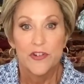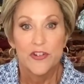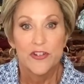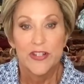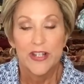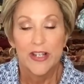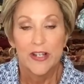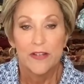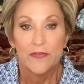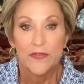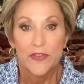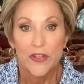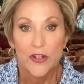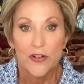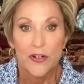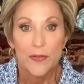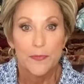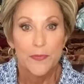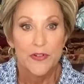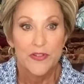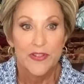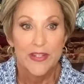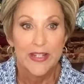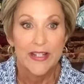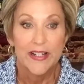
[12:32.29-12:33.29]
yourself thirty
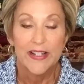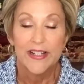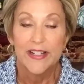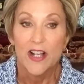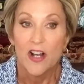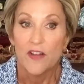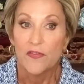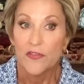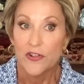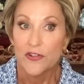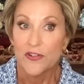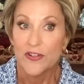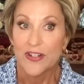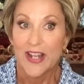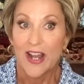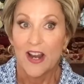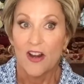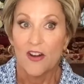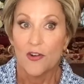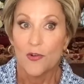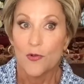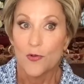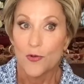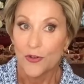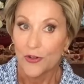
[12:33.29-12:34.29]
percent off your
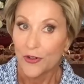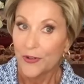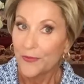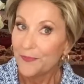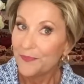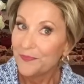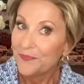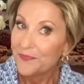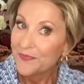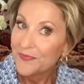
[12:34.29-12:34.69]
entire order.